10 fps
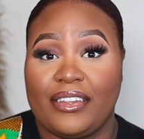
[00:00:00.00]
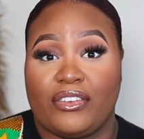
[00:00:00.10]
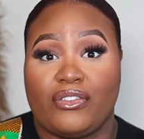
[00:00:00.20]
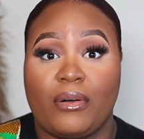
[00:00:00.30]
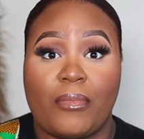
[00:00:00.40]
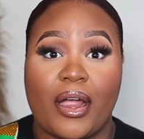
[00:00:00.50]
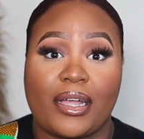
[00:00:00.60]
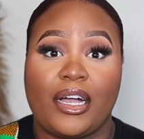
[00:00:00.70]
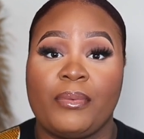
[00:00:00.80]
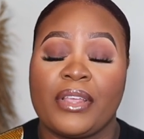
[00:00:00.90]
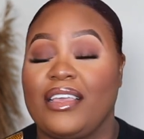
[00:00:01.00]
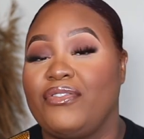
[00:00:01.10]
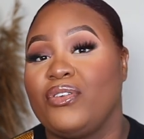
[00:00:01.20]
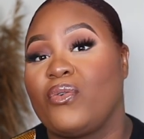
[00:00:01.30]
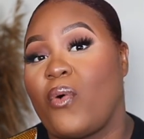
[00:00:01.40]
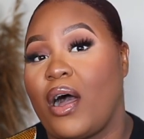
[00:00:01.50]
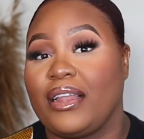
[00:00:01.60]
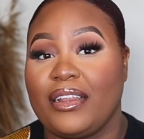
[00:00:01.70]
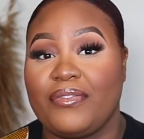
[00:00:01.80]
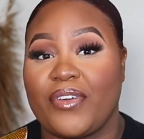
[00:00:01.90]
There's no markups. They give you
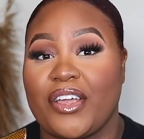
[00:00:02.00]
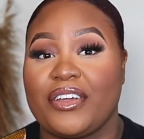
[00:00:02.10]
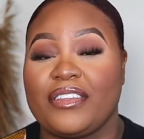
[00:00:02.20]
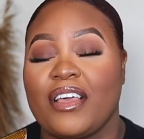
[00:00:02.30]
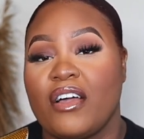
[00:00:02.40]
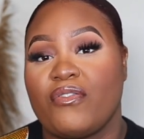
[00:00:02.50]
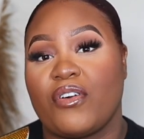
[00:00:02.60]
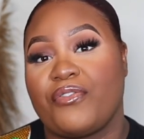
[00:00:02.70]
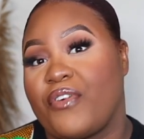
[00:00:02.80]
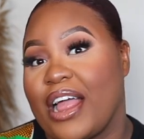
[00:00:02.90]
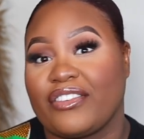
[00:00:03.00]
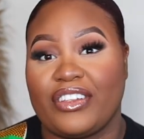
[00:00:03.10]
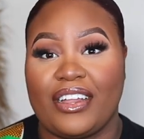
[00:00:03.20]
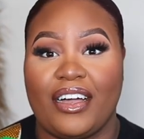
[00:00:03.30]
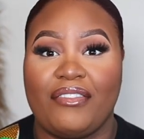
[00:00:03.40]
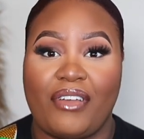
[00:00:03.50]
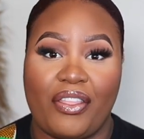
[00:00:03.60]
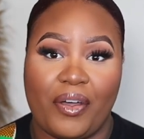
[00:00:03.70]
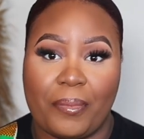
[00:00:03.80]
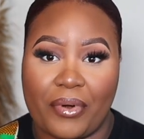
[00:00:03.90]
quality fragrance for a fraction of
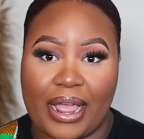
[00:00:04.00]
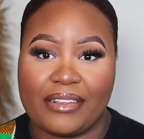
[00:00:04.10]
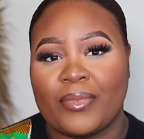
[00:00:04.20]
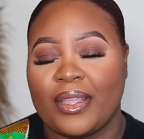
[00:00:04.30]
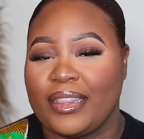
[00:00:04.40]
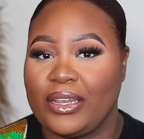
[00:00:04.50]
the price.